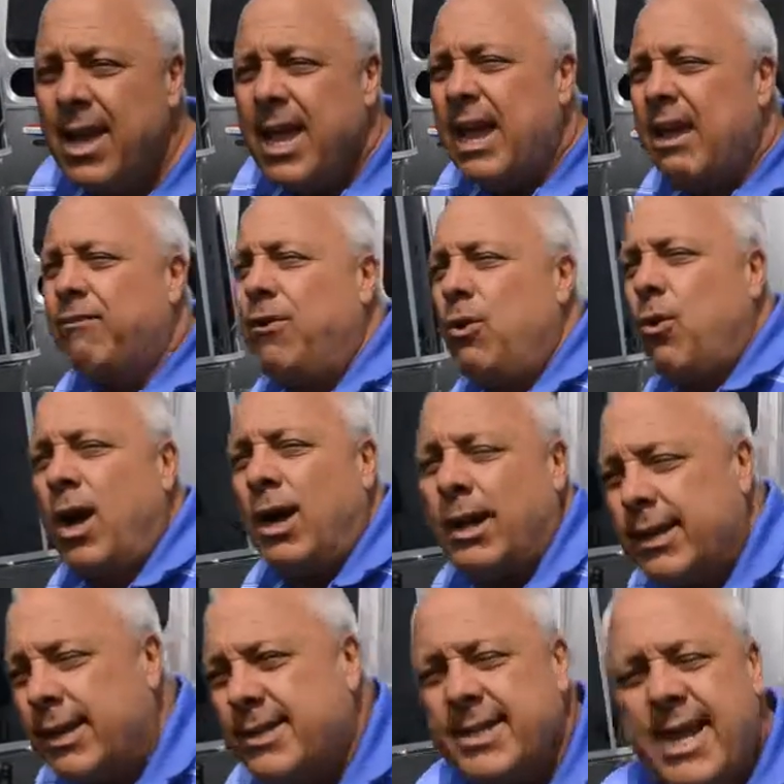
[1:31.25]
if you wanted
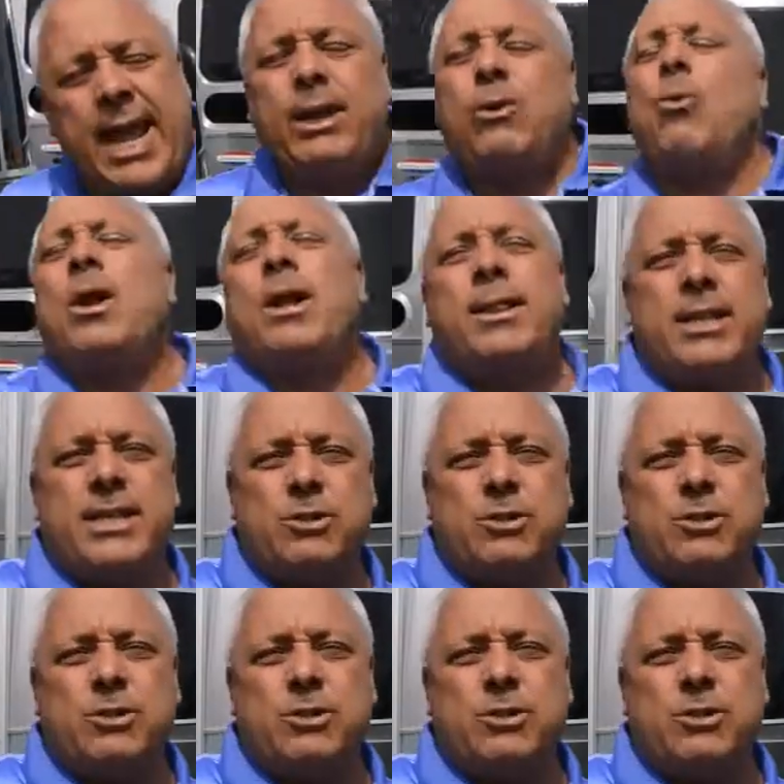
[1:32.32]
to take one of these